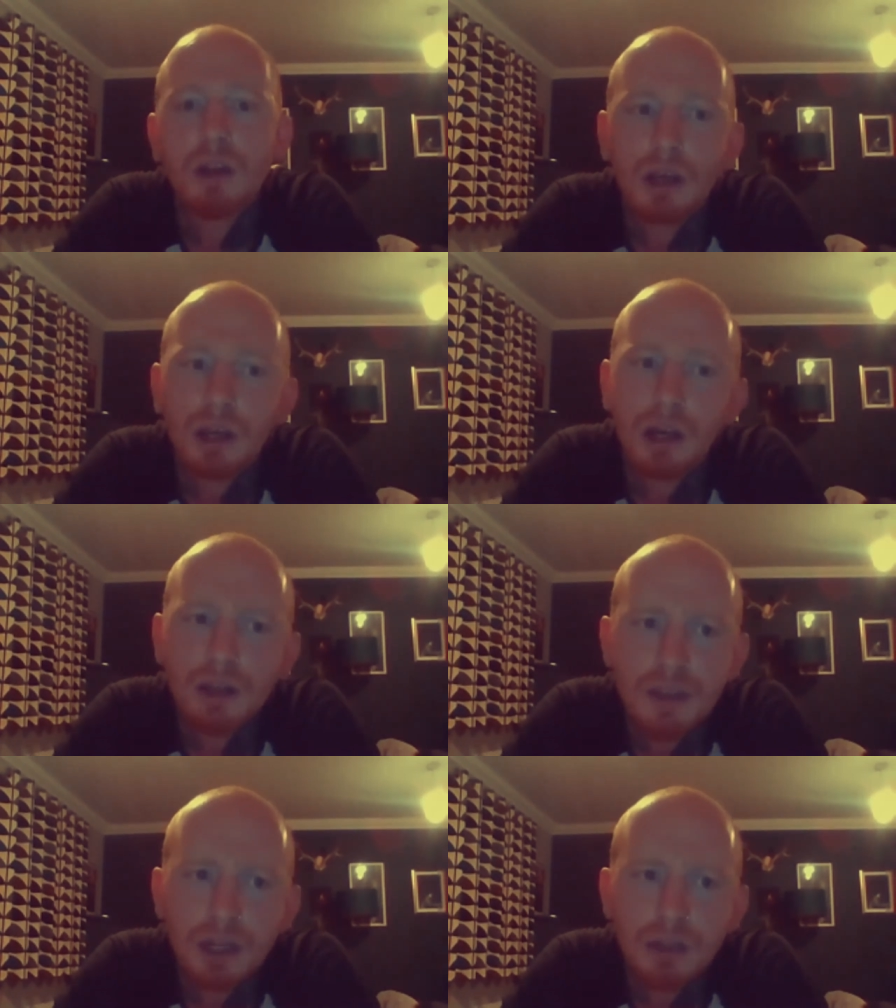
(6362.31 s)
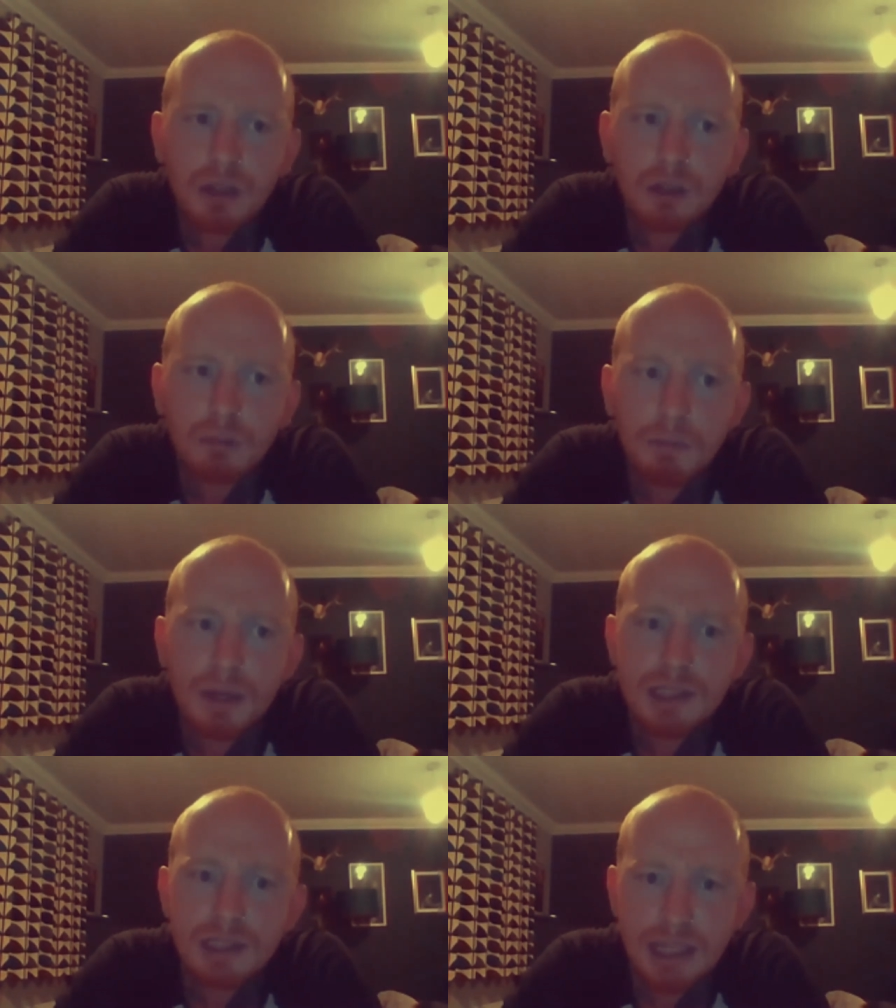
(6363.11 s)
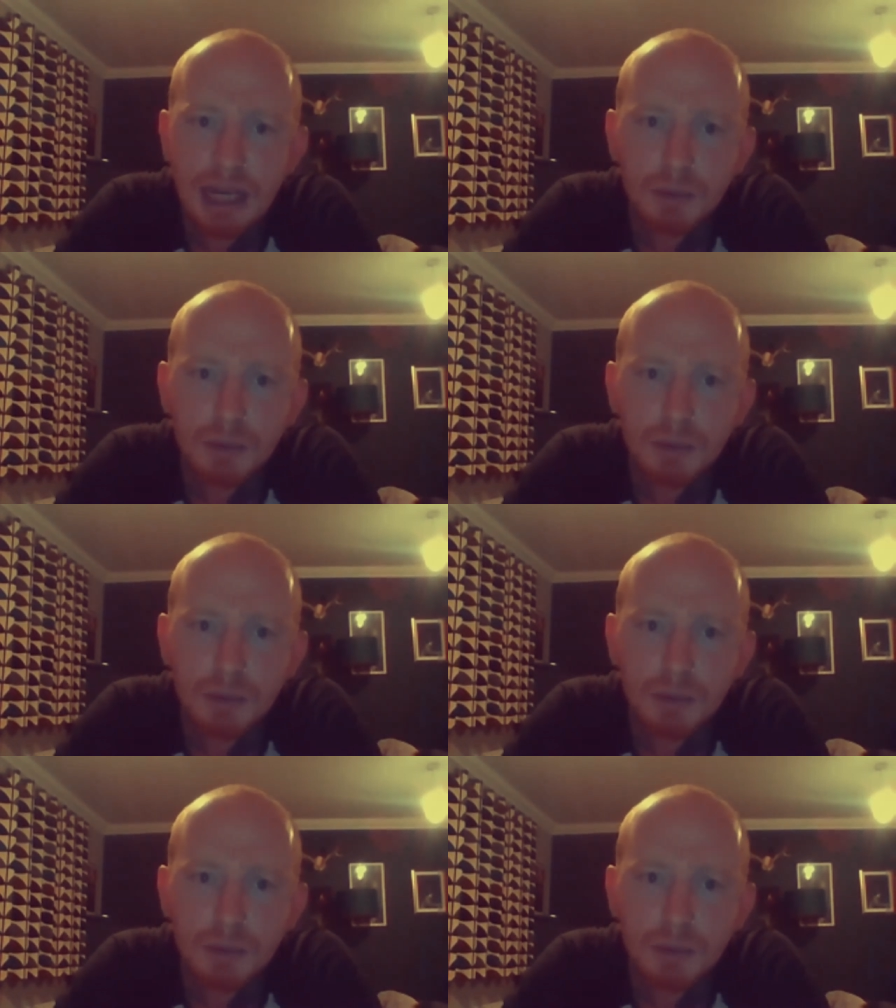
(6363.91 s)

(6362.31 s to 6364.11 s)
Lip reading: Like, I kind of think that a lot of my paintings now are